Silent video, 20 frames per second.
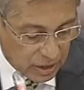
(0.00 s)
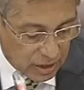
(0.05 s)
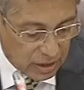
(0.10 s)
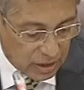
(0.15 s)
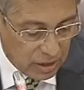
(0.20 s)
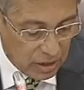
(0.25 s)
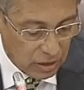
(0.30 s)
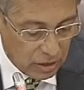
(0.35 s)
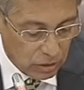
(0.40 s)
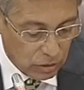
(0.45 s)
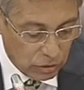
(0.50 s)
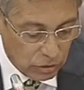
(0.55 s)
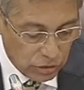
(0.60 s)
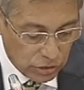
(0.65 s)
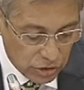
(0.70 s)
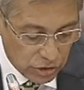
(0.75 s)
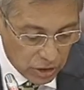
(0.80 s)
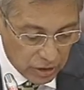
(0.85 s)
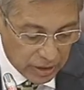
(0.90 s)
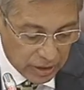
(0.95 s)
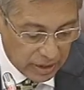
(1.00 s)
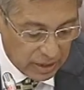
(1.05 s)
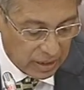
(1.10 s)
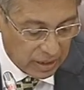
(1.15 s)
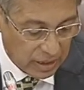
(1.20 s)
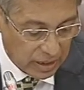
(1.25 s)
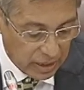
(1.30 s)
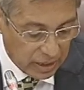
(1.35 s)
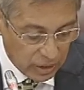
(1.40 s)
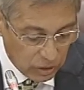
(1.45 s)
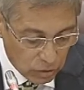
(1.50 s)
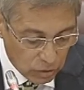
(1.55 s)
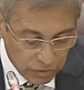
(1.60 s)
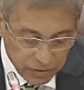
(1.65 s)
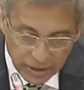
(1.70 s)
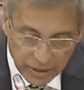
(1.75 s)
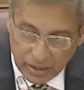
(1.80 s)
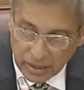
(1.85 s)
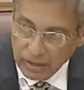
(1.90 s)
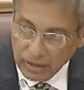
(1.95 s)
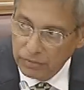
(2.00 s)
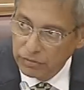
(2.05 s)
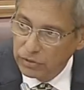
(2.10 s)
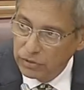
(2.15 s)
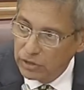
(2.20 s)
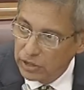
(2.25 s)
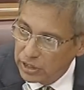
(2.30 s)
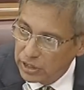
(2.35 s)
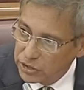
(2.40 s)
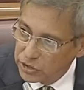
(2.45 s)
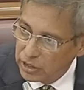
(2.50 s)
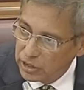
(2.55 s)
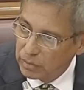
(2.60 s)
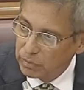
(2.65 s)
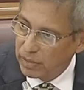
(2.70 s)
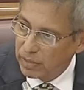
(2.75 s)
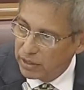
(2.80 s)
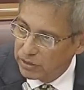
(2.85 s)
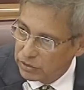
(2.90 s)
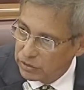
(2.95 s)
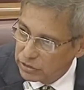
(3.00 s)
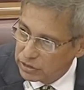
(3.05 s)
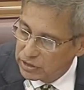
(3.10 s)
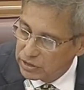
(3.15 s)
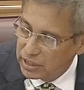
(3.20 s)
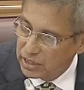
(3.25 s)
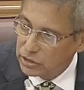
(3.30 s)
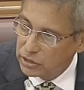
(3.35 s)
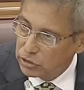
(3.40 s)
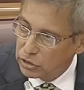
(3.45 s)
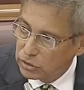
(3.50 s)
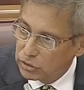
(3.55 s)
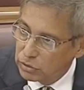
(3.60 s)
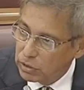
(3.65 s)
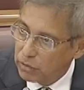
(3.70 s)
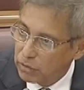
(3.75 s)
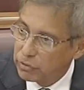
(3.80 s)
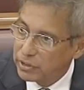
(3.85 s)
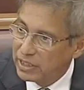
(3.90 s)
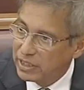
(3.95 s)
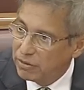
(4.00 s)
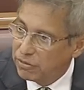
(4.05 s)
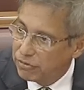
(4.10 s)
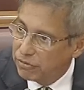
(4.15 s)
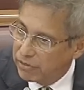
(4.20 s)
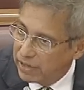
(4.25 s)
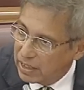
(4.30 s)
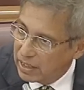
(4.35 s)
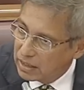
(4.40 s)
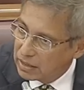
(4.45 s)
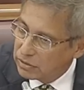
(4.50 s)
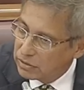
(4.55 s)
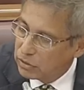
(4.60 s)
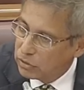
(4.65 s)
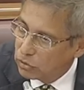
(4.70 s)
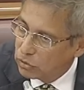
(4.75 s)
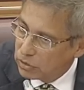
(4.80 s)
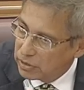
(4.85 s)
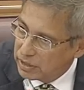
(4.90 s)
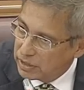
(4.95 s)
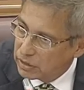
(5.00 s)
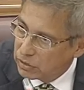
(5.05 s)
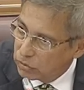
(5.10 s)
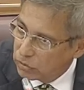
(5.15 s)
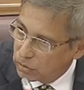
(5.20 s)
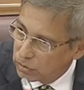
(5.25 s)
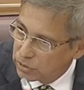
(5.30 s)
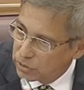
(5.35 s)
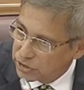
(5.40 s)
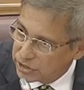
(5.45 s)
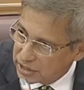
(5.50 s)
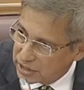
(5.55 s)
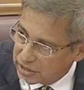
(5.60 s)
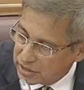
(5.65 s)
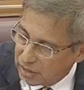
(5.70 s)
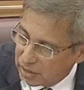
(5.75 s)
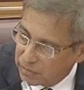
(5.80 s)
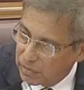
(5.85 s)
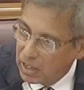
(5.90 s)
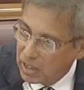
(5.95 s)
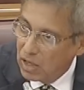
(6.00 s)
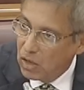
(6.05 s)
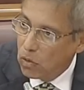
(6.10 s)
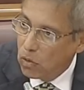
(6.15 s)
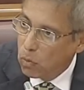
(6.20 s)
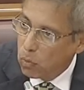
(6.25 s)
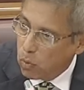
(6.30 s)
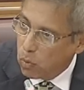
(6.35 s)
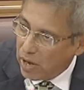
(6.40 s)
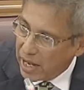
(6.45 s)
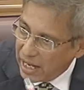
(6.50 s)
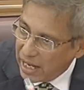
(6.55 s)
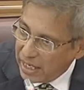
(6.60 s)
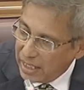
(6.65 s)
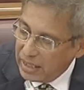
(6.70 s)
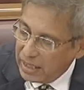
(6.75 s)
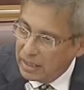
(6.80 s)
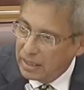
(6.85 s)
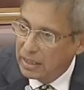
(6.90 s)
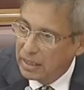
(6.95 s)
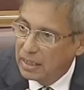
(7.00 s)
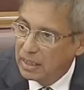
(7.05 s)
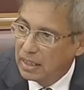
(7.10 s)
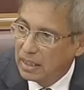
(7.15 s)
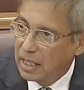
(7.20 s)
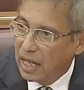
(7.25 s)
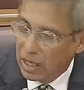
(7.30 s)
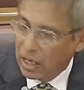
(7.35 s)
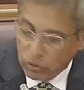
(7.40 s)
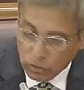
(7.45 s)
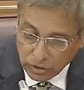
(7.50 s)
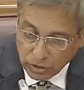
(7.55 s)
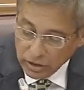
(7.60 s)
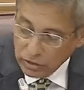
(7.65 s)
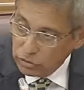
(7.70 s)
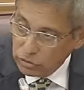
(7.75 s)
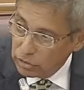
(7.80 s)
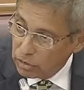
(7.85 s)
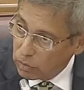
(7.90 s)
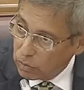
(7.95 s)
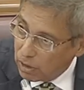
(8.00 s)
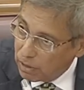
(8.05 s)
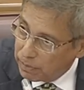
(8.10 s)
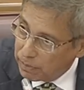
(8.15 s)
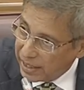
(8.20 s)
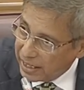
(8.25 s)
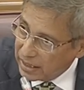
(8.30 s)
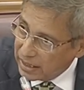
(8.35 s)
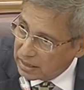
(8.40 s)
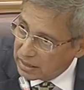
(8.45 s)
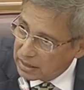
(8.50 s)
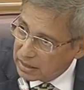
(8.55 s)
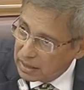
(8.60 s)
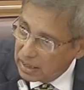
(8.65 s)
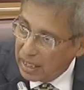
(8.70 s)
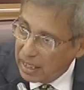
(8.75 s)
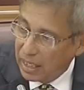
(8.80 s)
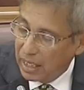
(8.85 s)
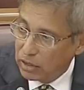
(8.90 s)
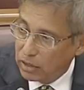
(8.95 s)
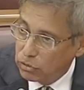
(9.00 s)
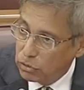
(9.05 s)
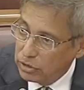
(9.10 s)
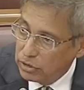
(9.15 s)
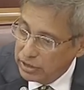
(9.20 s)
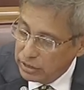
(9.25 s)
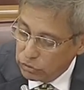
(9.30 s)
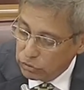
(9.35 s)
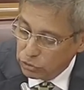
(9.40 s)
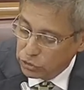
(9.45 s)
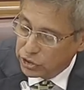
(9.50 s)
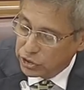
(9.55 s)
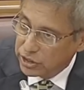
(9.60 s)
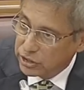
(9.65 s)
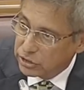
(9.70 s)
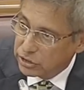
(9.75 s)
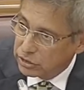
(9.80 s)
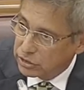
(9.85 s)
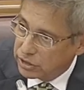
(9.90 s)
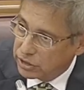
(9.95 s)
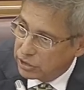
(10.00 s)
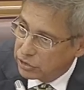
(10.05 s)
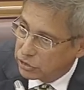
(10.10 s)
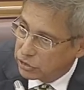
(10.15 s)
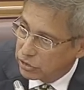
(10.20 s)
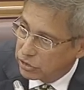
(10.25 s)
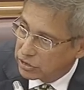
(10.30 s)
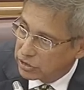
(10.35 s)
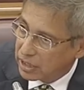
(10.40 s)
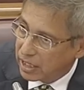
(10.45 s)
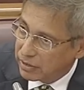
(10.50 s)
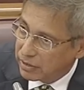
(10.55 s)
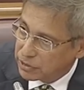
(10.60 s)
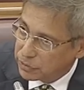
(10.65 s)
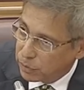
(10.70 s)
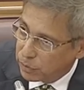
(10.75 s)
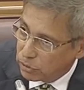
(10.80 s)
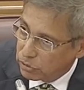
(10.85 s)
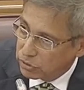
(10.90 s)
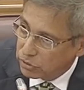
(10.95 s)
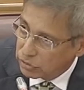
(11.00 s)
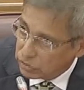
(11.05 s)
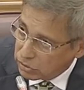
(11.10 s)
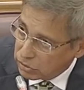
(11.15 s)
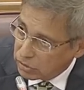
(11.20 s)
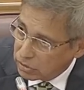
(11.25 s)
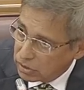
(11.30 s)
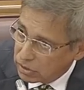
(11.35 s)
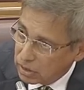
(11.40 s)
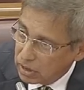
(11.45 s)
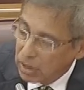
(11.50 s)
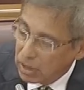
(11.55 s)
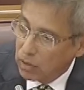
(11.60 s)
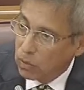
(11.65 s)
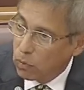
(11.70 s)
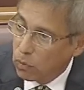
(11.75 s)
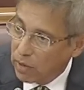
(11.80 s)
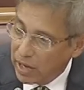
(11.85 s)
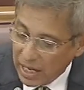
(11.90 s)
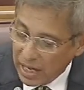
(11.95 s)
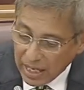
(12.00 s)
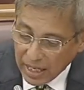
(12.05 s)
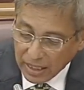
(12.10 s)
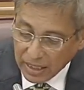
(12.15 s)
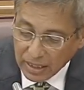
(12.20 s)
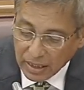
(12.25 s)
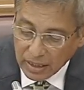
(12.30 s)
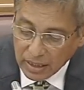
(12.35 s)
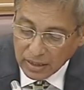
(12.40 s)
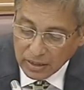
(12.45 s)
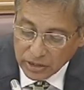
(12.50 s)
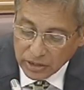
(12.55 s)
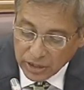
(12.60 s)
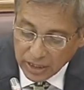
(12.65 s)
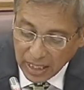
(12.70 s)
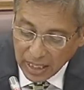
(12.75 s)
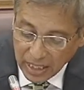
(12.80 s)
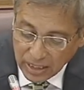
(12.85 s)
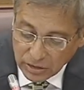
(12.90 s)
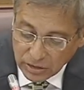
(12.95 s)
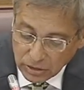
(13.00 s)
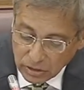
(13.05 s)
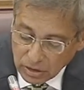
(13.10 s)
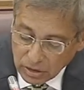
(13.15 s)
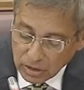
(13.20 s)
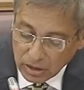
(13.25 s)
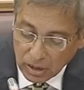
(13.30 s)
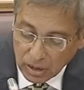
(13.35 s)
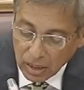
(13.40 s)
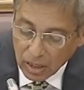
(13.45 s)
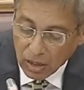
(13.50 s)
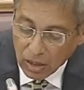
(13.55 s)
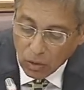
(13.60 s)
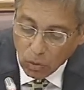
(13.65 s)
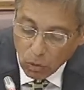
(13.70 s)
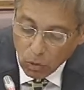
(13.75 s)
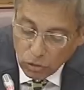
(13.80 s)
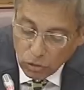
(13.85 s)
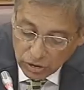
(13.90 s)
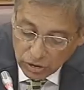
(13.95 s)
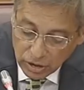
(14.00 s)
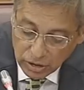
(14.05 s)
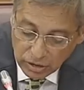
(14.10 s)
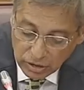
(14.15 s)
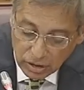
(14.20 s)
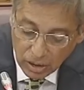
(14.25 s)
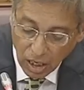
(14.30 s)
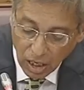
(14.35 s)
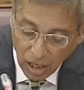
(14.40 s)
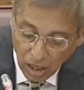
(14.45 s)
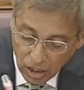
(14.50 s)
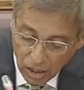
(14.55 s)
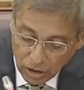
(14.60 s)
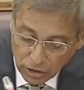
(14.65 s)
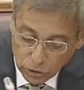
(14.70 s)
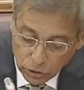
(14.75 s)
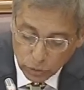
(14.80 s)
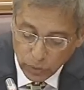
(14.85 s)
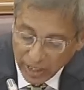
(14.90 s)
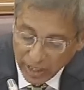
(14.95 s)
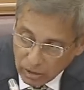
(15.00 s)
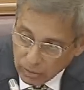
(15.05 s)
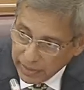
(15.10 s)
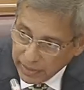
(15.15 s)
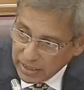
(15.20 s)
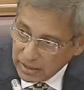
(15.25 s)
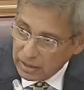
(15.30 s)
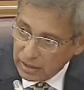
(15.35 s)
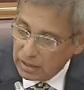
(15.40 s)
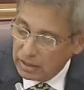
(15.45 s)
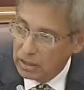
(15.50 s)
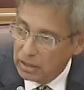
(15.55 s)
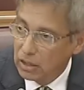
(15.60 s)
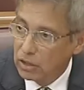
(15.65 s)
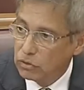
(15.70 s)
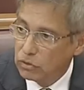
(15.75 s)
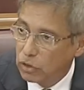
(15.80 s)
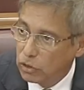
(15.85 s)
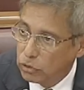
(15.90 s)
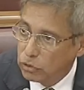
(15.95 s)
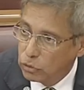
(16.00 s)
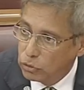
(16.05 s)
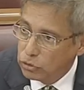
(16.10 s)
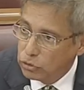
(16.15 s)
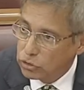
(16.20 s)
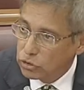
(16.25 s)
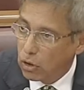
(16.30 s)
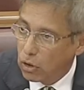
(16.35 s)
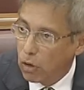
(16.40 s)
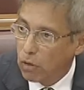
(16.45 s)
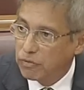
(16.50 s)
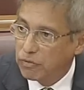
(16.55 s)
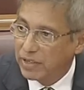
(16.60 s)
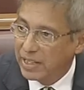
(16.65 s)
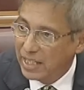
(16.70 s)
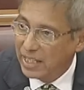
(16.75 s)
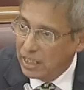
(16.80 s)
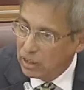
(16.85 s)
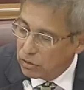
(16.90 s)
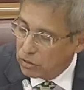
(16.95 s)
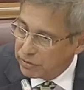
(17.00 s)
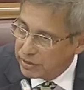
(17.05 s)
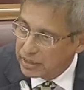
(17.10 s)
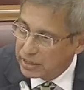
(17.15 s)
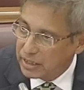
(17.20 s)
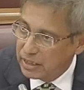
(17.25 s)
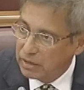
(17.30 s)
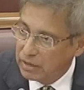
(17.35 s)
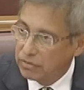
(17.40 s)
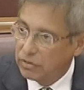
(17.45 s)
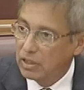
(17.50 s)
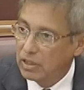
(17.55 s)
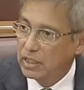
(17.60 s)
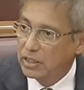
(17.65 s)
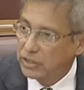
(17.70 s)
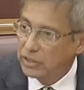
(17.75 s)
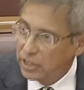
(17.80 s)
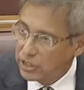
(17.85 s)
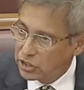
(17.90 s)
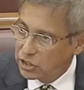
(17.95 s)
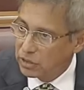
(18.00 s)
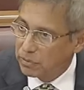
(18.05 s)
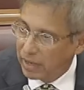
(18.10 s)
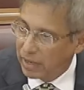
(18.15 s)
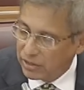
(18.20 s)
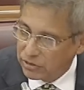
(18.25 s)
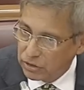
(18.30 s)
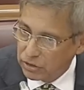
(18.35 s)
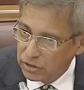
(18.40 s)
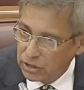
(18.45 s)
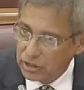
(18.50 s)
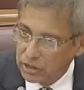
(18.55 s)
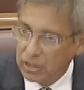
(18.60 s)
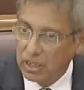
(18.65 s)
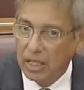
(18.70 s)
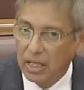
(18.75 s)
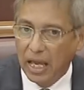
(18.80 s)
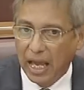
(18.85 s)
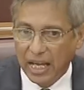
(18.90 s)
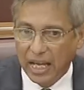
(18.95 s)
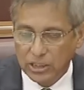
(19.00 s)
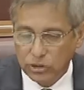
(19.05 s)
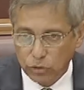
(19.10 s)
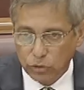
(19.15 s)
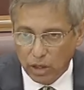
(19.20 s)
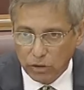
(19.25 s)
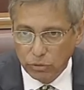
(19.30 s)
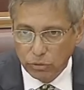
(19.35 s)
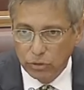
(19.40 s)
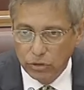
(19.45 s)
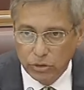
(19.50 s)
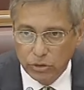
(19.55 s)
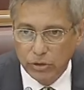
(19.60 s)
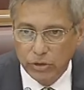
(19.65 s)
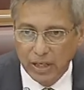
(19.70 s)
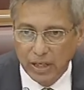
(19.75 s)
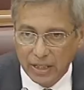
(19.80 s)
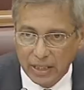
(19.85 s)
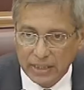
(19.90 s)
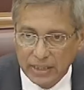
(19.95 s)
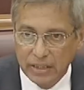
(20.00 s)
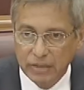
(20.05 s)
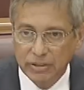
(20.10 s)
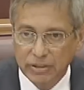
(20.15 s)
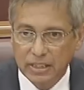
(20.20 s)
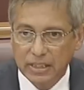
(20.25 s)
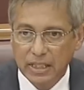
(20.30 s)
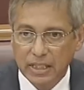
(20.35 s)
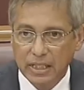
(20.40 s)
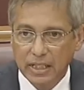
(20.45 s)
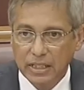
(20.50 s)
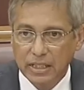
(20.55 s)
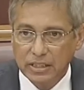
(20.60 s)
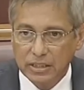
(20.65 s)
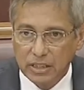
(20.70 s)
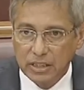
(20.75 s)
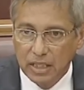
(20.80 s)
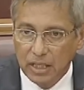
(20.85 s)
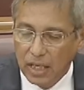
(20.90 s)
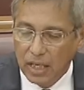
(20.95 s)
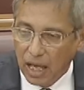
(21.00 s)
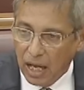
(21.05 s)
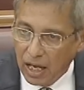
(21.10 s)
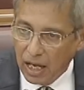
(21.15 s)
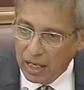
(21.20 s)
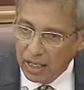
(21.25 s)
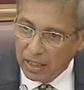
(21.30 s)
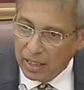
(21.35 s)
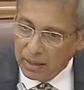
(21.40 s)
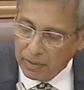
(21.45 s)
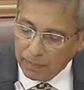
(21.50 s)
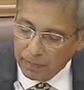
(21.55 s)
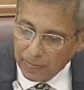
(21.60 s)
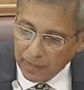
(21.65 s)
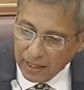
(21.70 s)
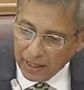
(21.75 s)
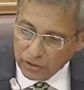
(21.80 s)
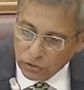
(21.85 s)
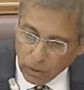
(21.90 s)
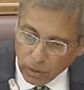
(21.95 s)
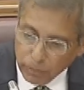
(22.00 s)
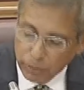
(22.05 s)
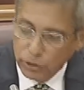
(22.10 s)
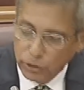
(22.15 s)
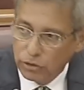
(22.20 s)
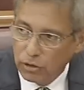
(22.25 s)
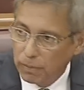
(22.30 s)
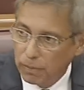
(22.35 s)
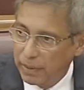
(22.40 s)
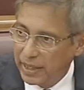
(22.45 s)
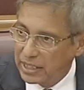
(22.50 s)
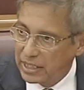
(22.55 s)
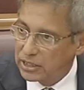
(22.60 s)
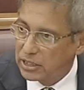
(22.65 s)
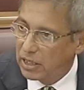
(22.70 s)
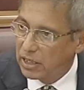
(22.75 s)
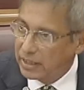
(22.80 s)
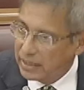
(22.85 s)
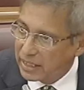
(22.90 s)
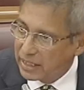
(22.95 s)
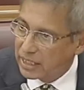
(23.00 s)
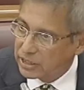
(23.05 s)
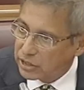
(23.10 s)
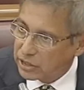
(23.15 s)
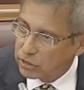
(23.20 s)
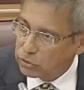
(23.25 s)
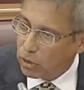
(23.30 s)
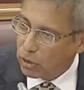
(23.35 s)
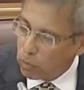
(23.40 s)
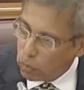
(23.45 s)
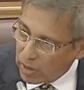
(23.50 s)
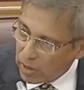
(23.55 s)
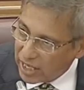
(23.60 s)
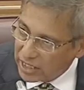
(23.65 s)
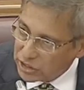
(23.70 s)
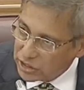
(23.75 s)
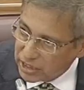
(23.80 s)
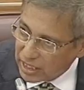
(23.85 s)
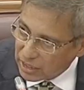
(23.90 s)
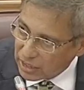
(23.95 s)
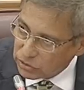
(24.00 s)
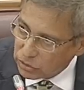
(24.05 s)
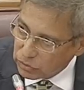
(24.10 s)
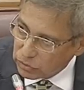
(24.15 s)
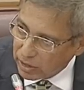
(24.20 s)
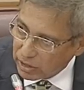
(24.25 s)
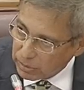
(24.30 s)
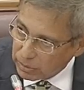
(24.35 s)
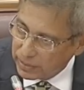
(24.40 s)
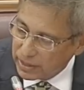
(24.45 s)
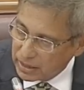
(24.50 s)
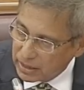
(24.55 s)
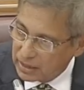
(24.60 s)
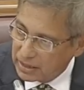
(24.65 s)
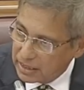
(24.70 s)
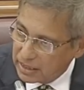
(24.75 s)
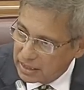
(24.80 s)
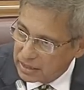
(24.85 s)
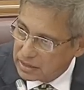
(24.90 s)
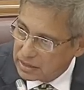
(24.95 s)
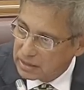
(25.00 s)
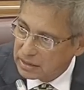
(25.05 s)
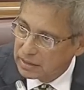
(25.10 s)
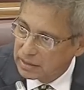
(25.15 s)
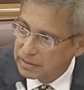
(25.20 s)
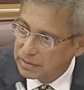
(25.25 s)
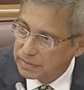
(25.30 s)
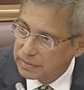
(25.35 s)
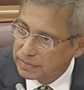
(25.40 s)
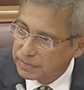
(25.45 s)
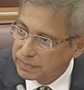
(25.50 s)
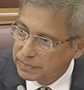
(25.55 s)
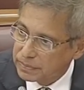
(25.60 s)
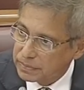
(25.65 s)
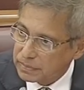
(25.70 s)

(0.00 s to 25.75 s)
Minister concerning innovative teaching methods. These children already failed in a normal system. Why, according to the World Bank, and according to teachers I've spoken to, why she hasn't ordered or recommended the use of innovative teaching methods, extracurricular activities, computer-based learning, etc. Why she hasn't recommended these?